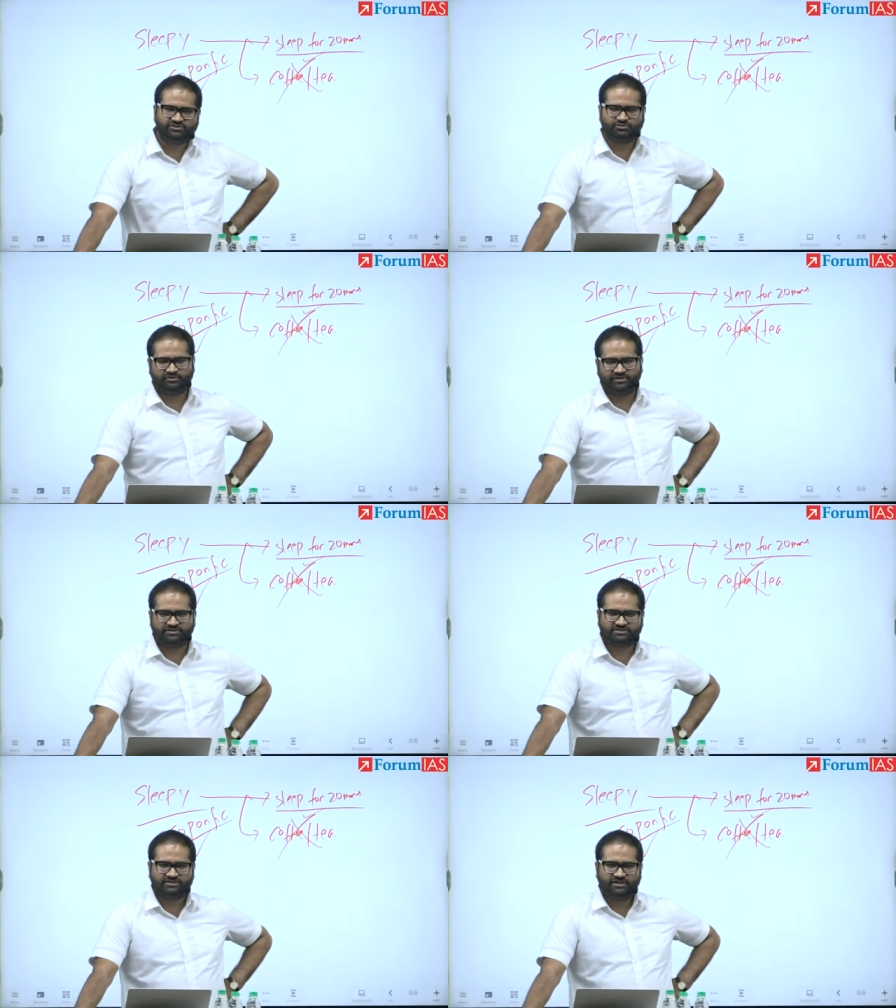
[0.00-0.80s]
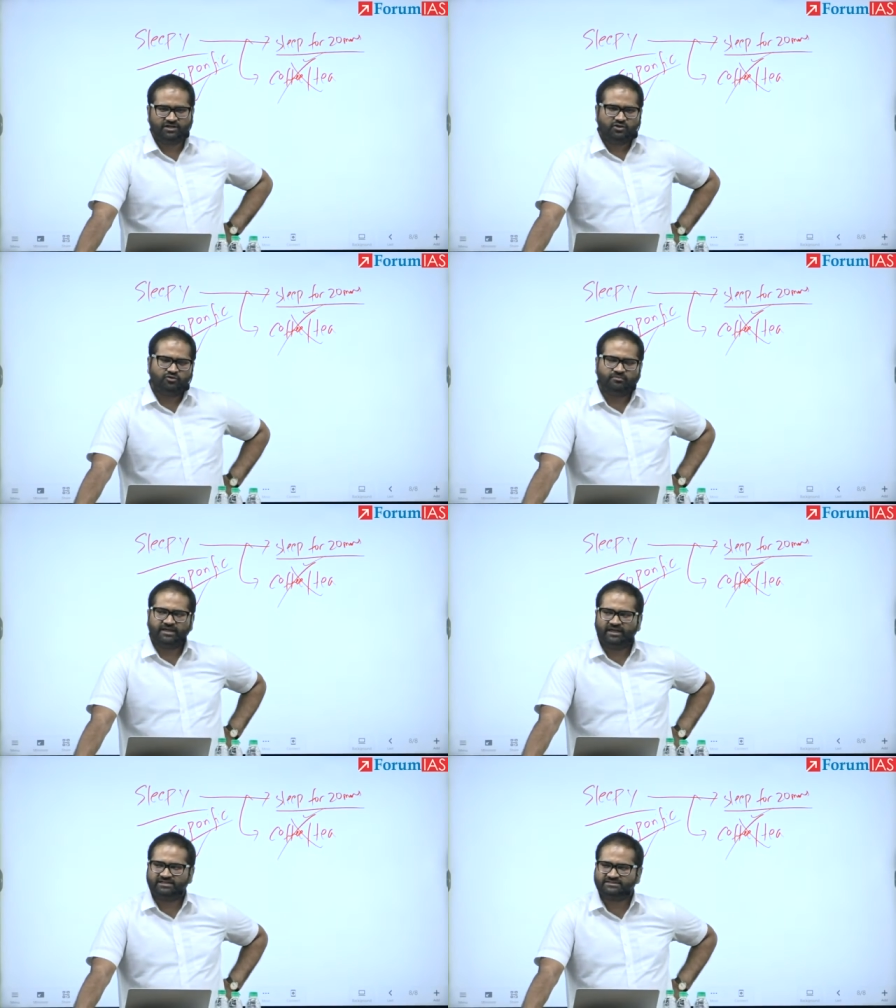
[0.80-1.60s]
students whom
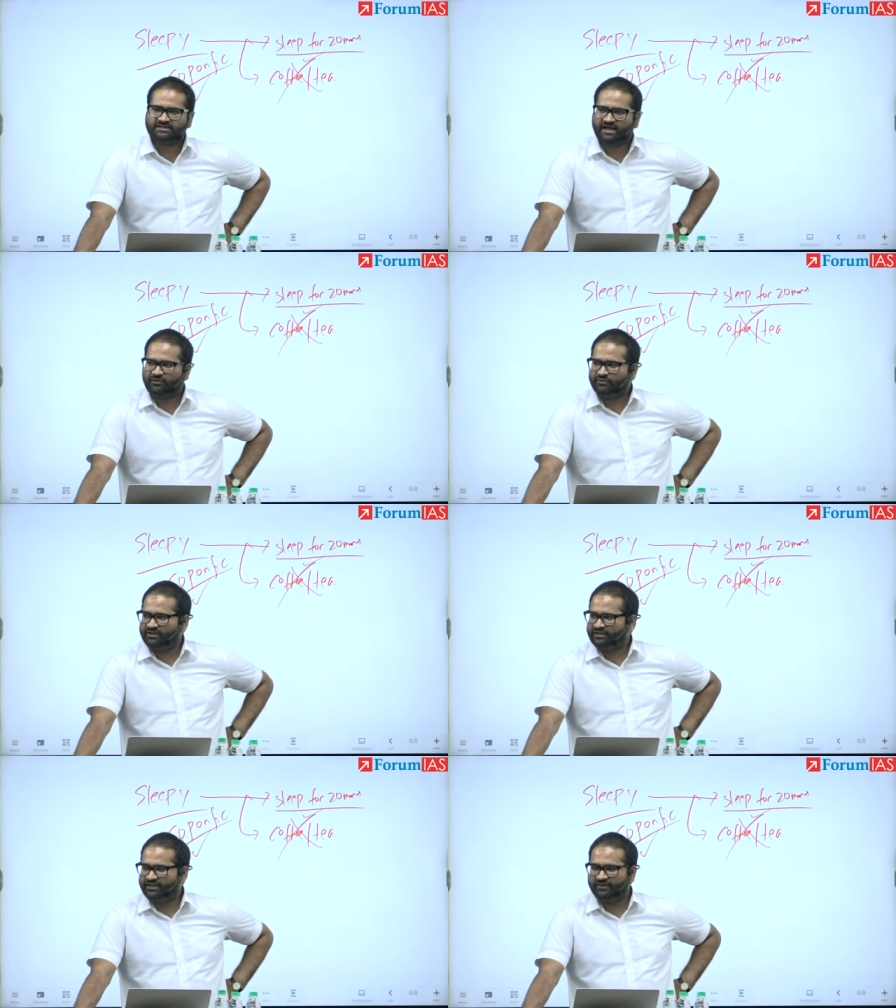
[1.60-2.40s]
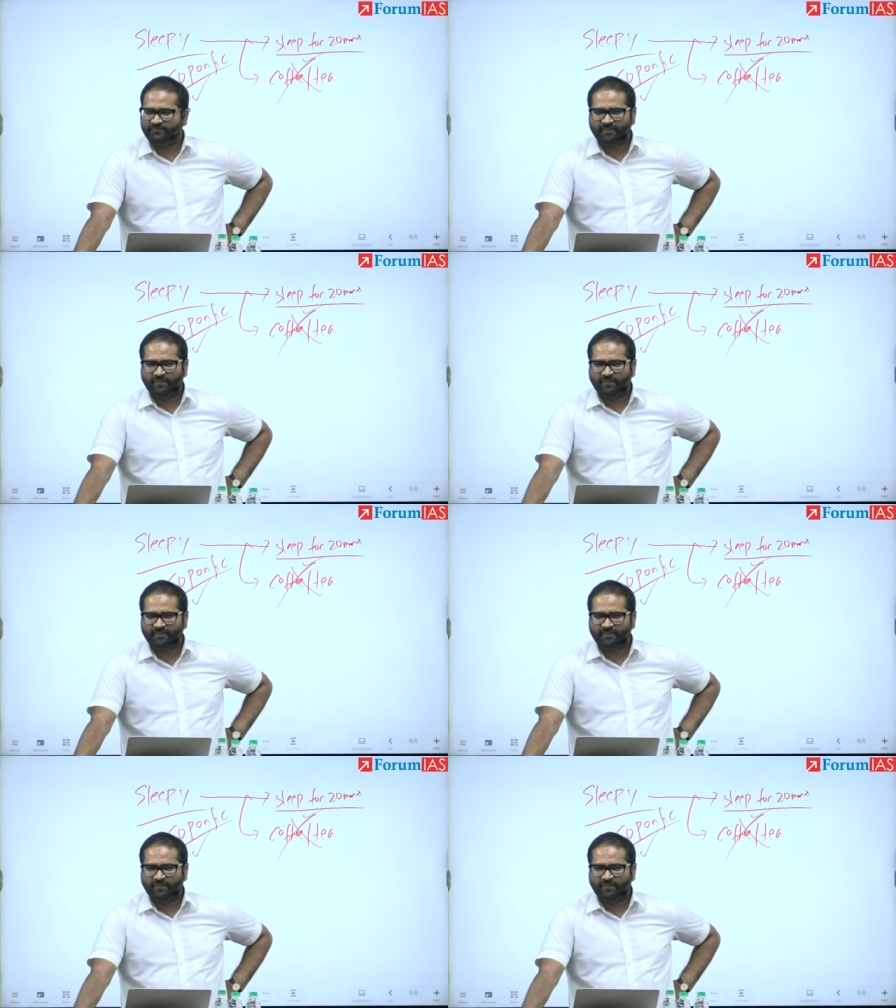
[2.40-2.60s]
I asked that how did they